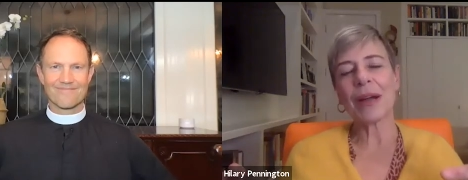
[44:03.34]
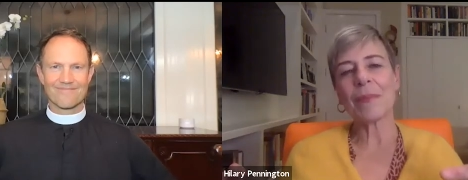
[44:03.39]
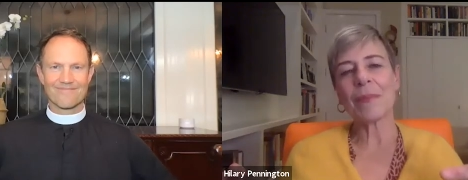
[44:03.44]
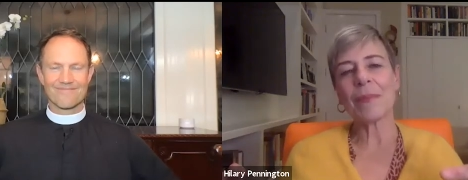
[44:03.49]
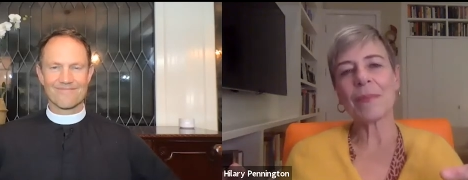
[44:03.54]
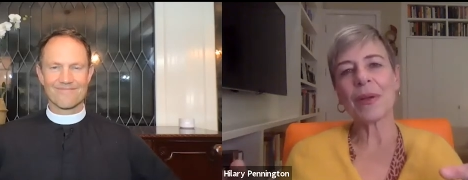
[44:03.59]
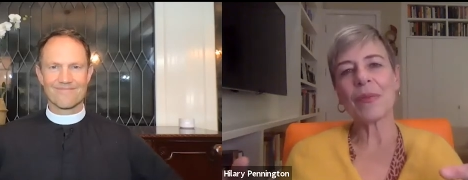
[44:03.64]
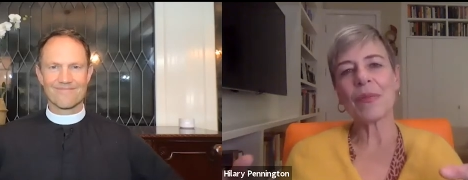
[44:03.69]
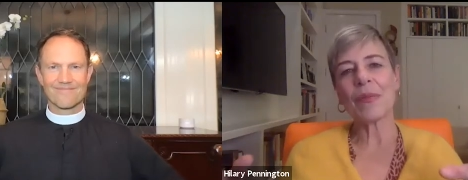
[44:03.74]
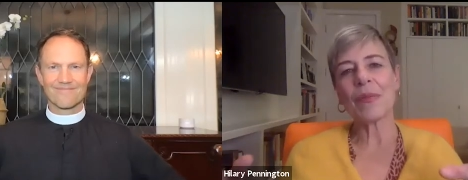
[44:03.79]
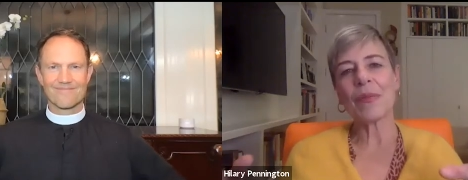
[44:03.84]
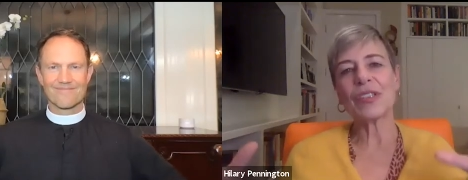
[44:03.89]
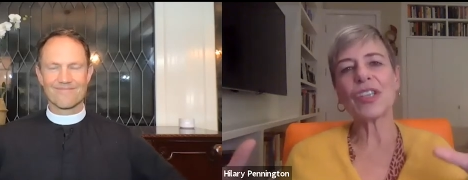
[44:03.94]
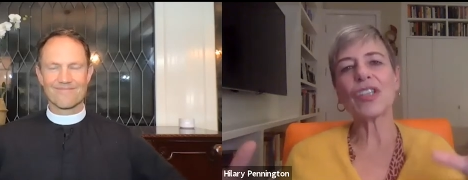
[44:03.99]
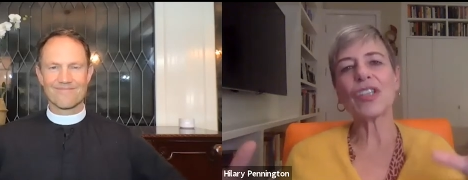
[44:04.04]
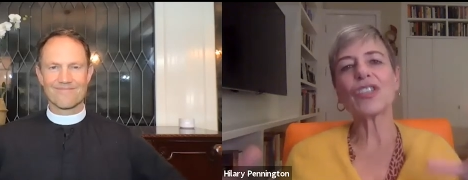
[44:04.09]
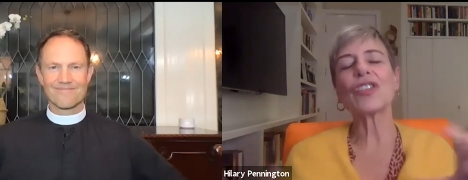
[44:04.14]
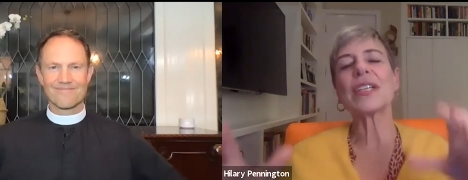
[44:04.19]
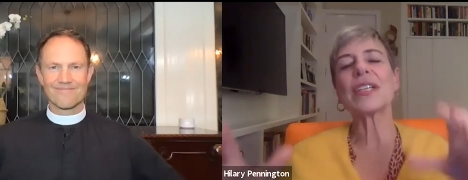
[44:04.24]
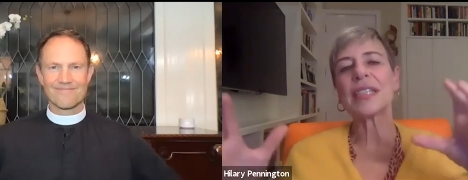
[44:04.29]
Speaker 1: um,
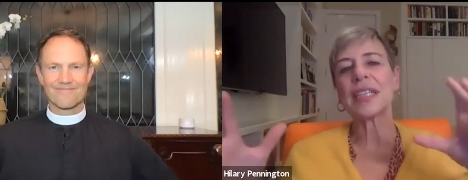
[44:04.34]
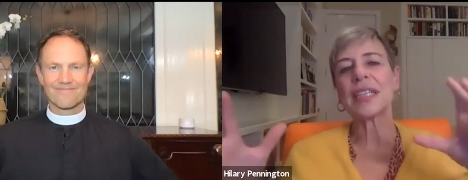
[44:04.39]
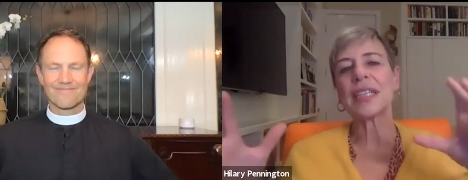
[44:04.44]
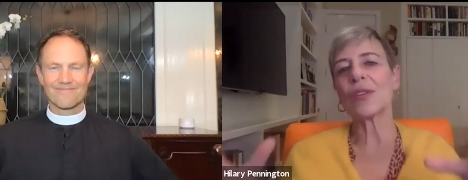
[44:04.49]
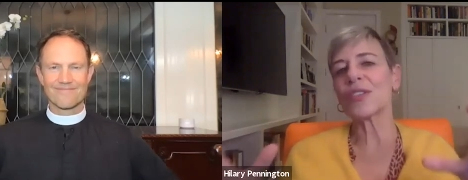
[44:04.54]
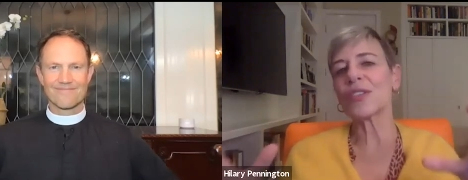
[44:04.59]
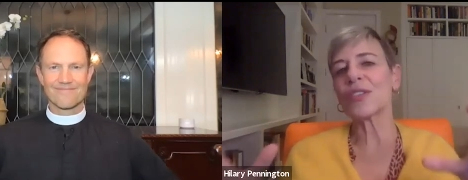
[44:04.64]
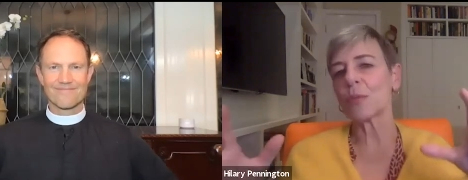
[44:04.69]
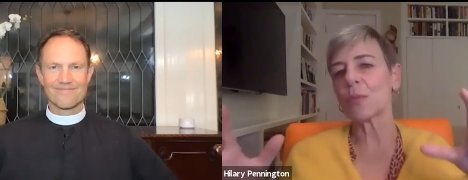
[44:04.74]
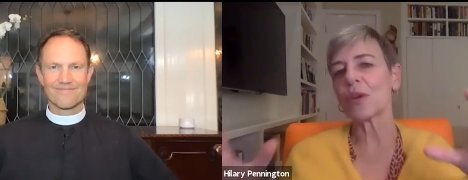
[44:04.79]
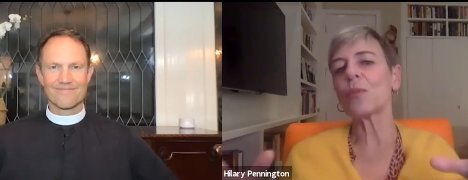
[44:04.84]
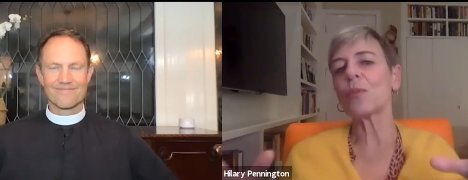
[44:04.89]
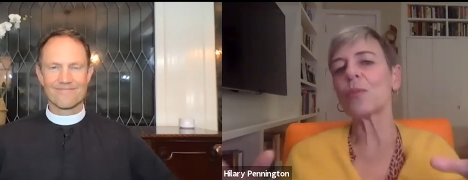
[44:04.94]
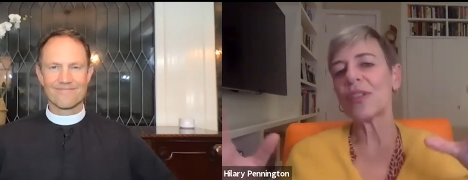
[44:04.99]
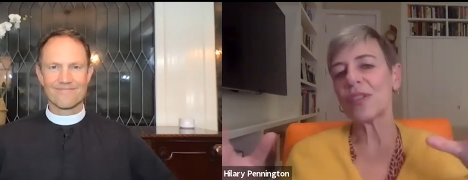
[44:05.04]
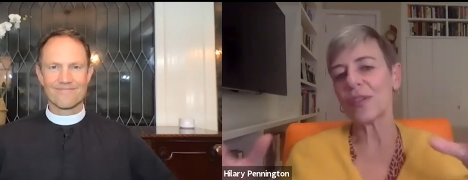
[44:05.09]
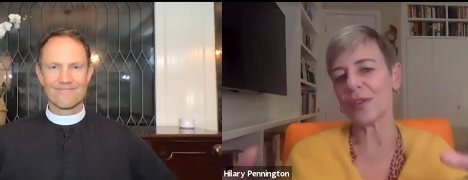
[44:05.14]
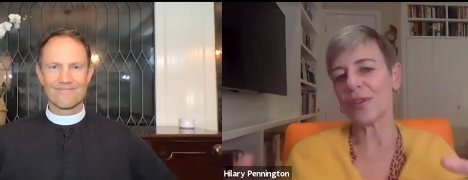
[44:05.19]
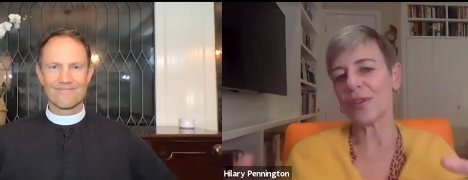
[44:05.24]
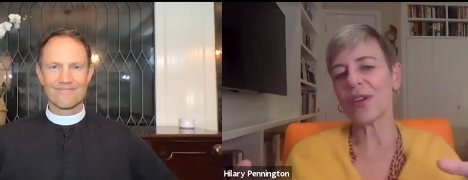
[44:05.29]
indigenous leaders were
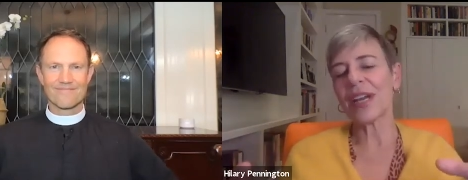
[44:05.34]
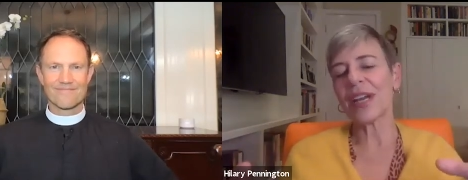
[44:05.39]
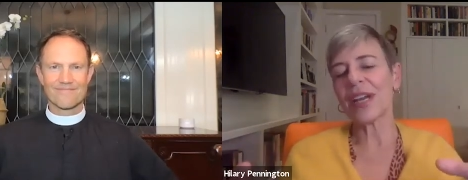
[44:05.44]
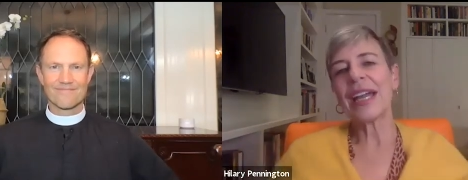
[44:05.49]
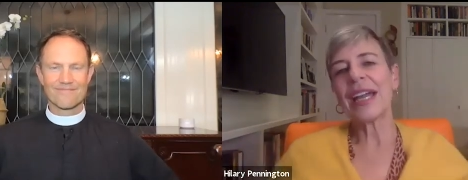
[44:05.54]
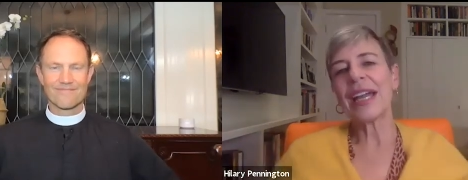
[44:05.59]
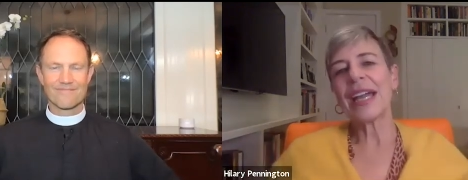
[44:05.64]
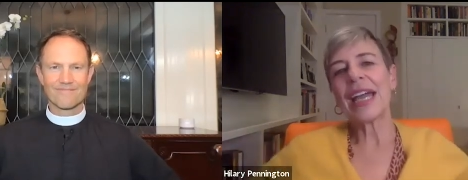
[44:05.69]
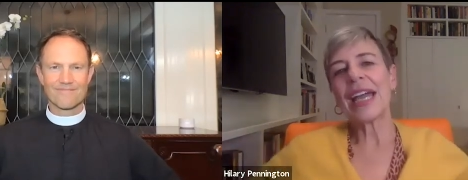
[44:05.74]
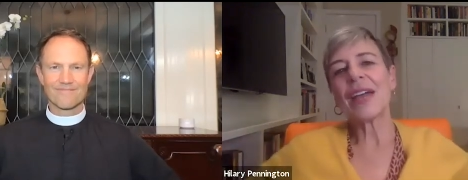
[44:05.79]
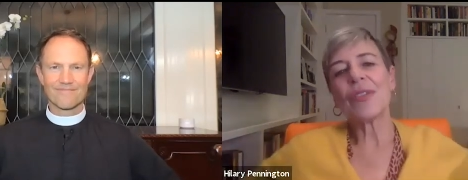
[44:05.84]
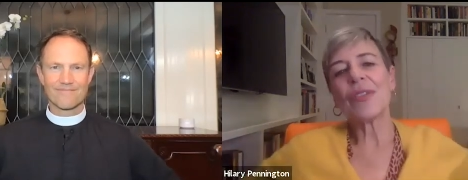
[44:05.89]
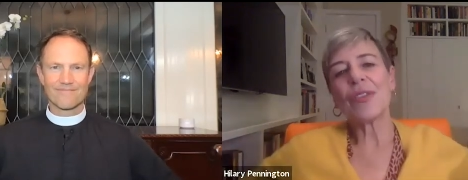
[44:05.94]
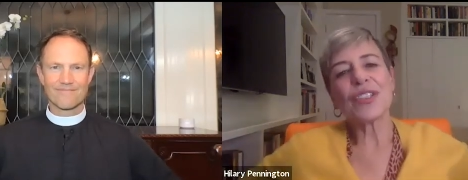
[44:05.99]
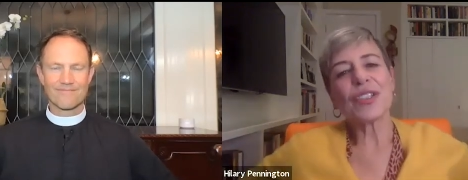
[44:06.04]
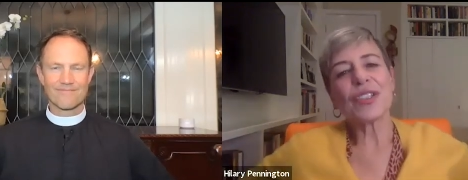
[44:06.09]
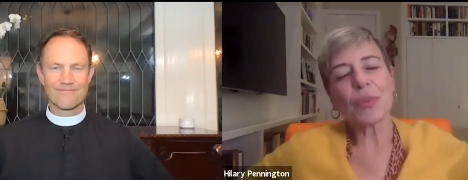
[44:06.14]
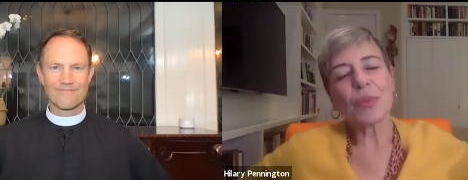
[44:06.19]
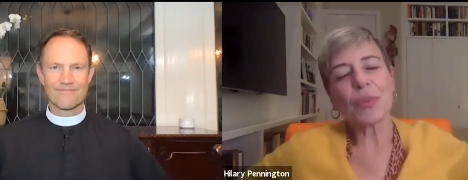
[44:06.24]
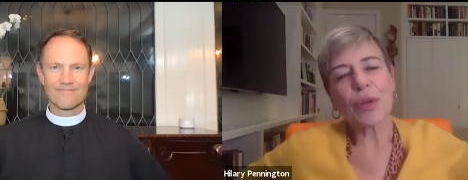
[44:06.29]
with her and
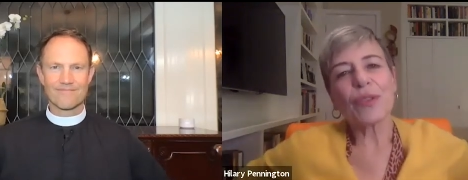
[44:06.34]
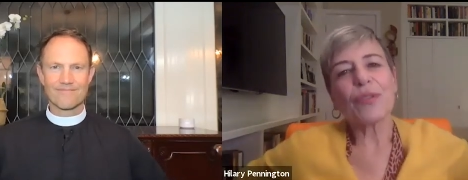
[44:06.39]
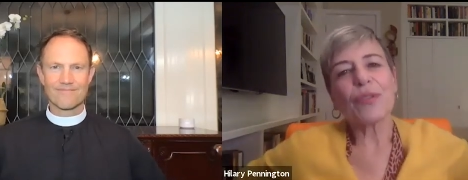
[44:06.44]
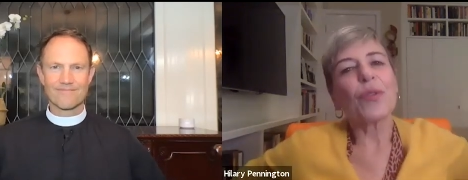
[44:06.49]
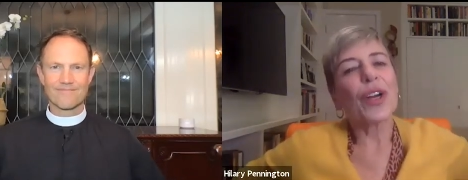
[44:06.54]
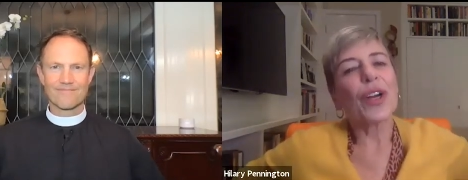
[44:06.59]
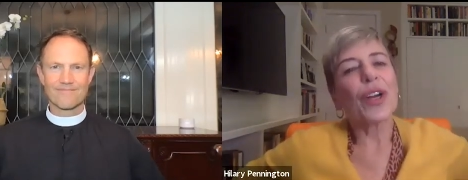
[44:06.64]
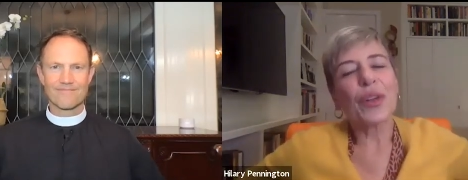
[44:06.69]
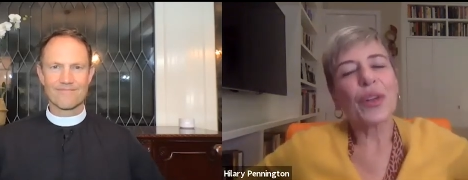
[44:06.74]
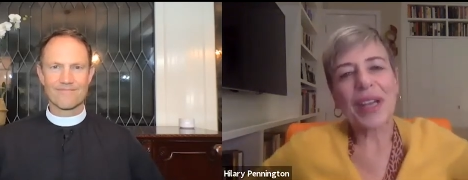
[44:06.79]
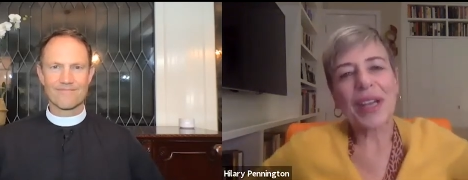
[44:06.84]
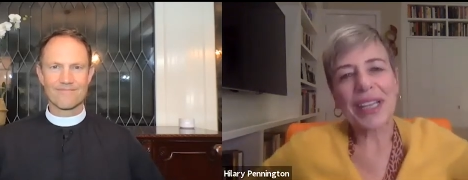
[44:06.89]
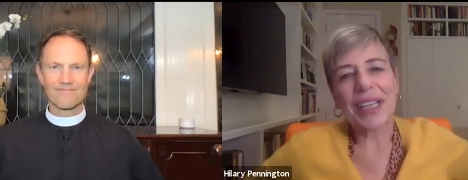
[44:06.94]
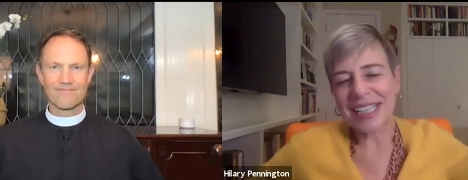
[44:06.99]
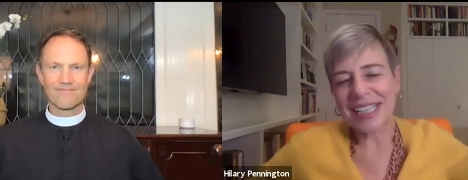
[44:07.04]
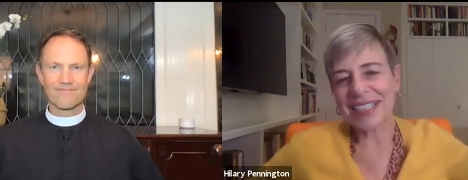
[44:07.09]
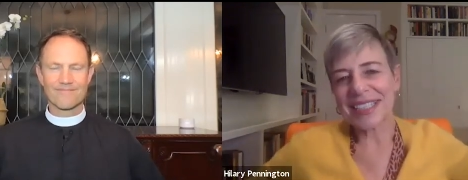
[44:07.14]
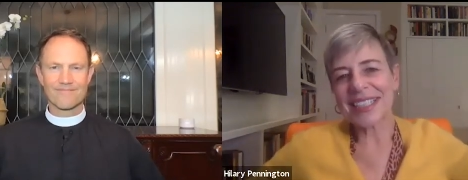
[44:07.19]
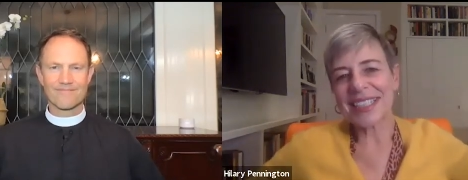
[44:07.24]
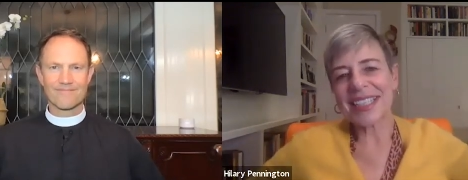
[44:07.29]
those were Ford
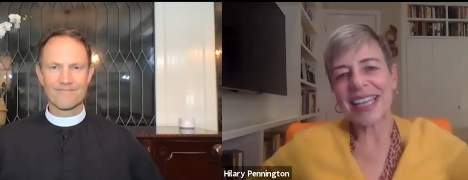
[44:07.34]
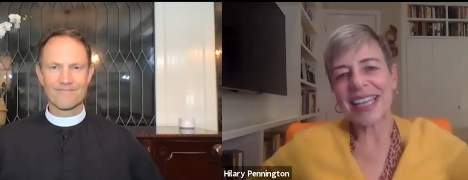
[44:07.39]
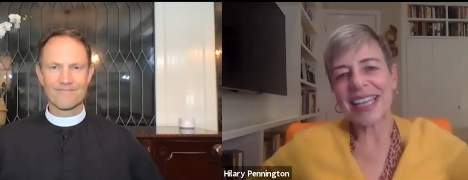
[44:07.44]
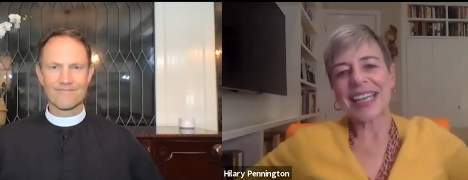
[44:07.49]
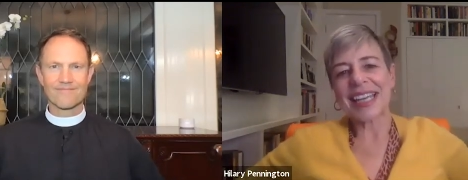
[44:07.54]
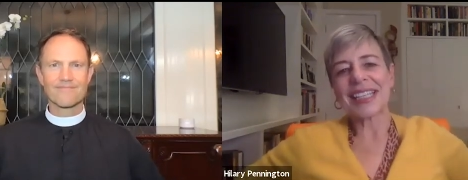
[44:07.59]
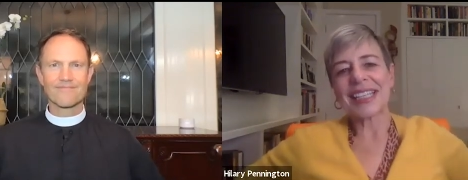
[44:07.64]
grantees.